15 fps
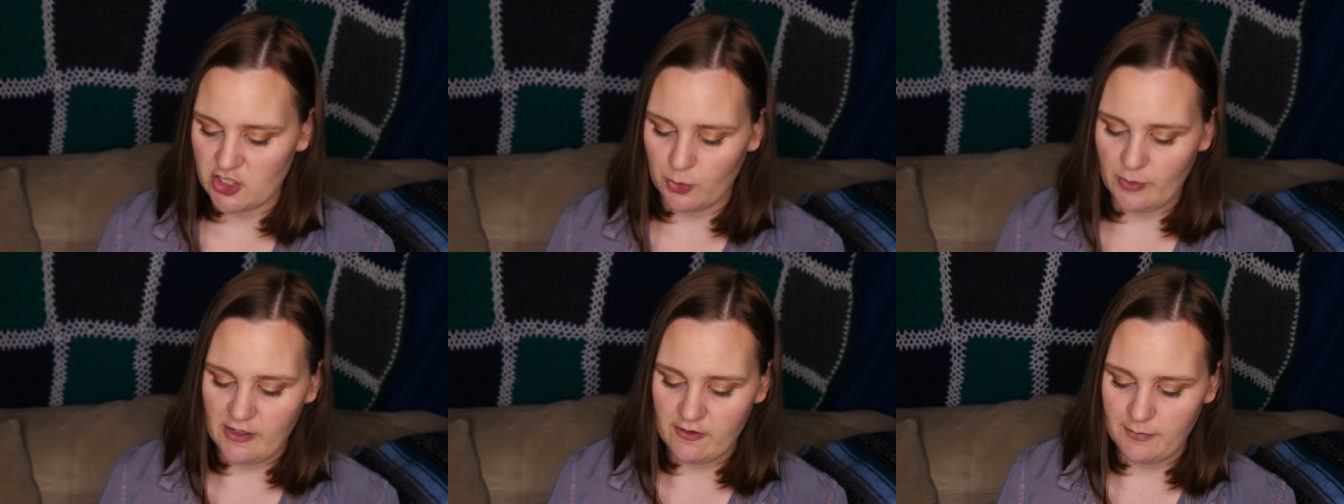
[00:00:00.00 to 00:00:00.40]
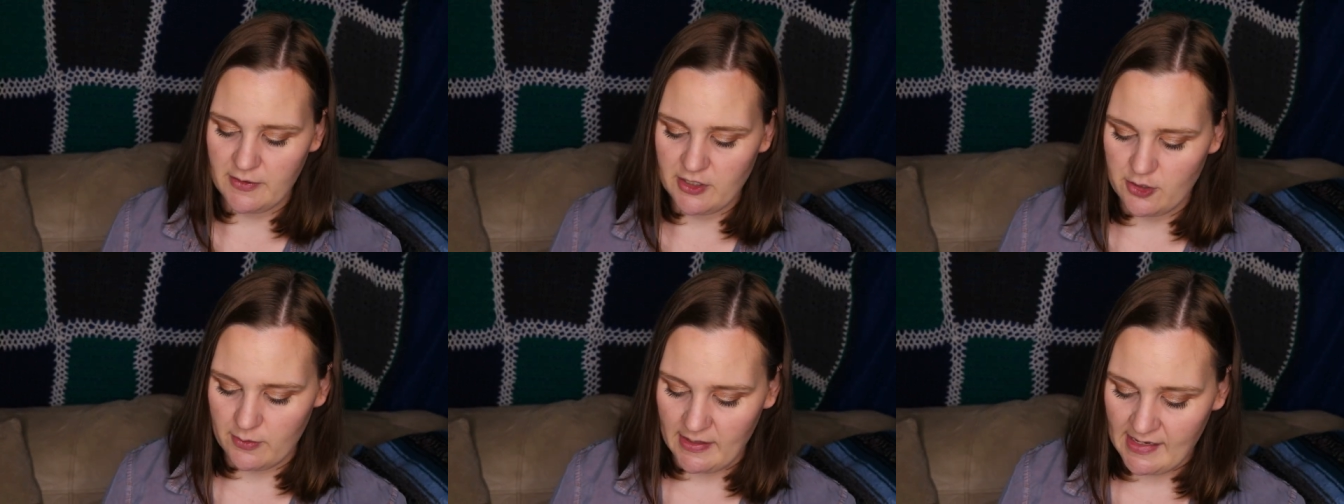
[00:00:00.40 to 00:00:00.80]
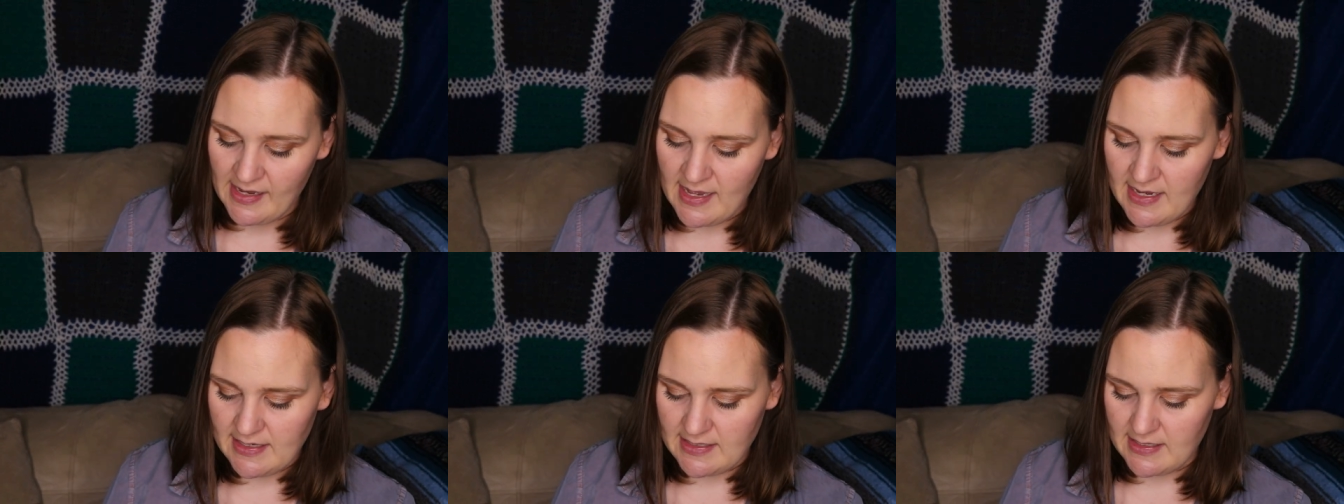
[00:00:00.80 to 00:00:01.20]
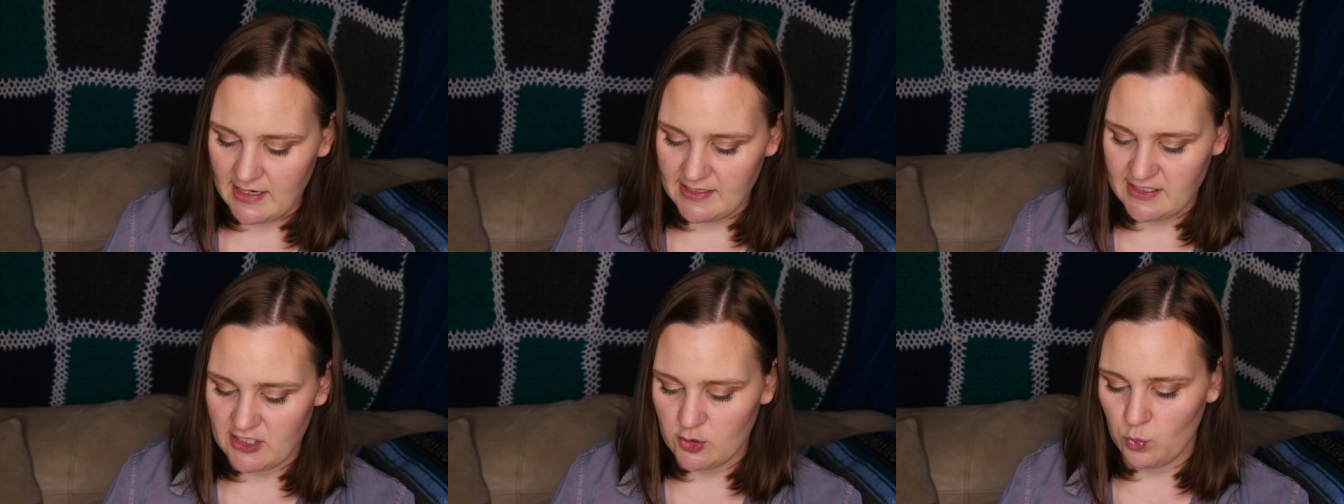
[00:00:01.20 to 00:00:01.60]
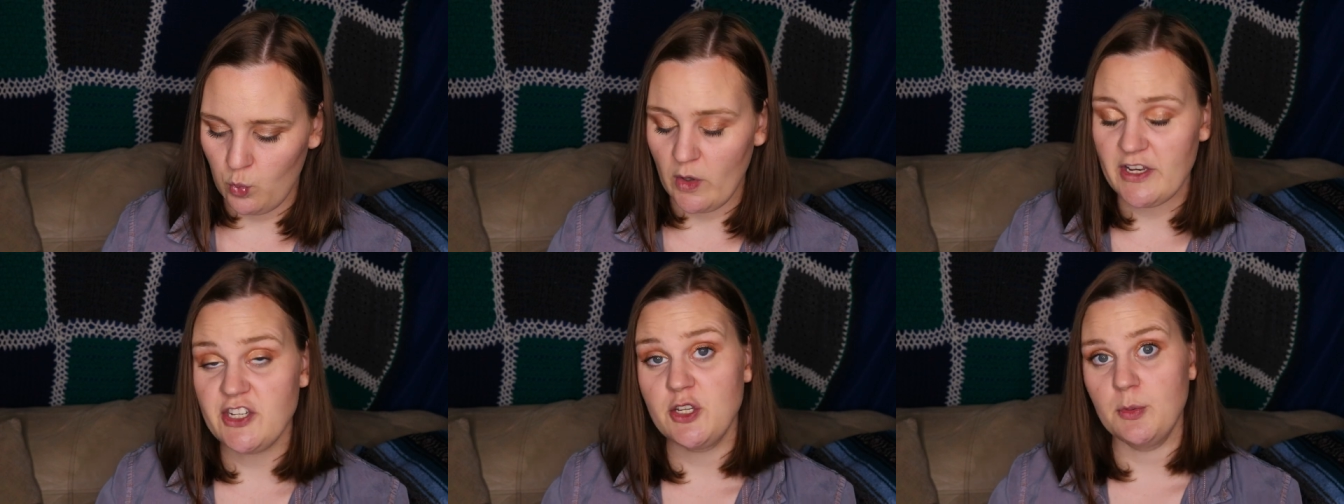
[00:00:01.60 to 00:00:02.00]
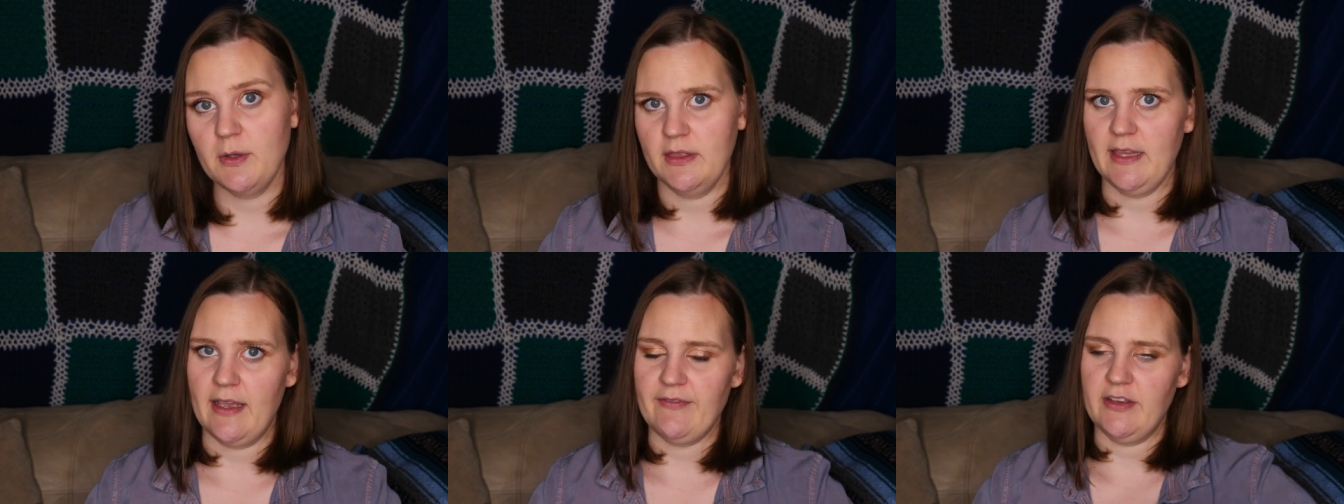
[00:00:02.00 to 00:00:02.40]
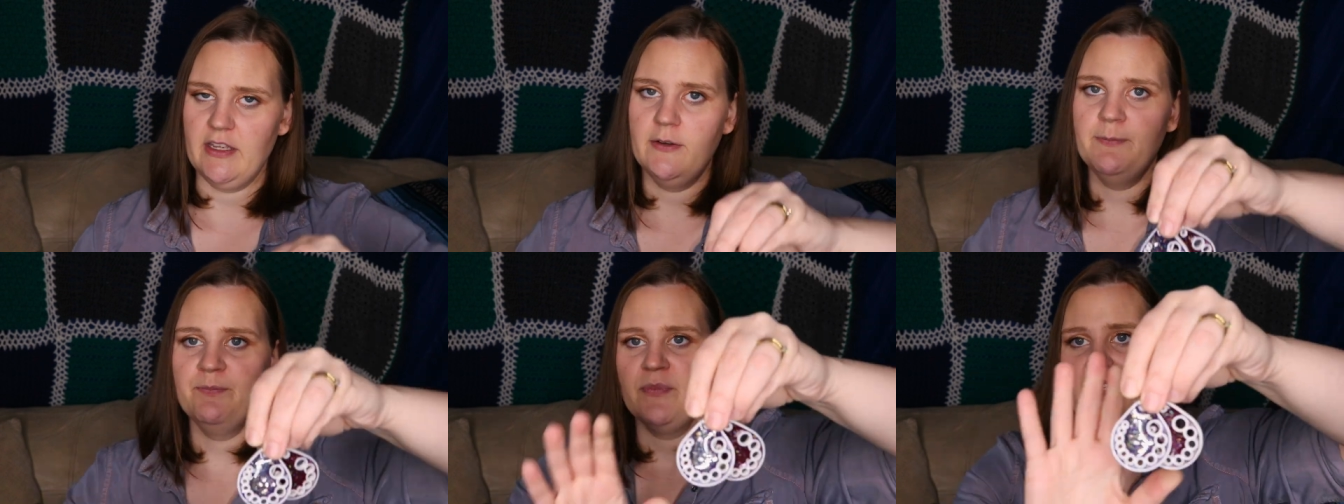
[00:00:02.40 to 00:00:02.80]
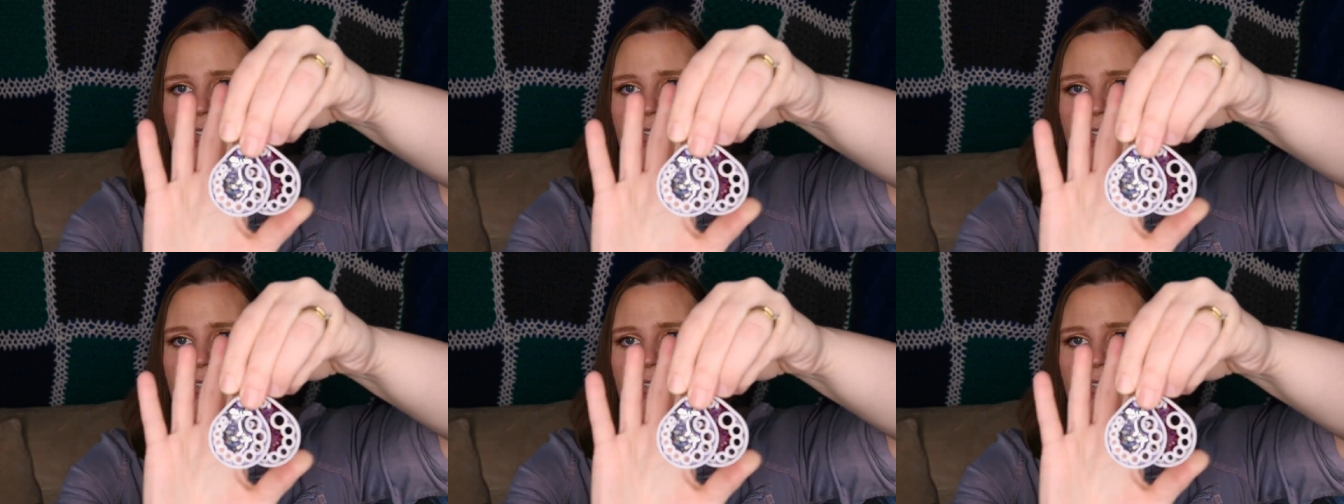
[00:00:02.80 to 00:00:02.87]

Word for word: So we have been doing sizes 1 to 11.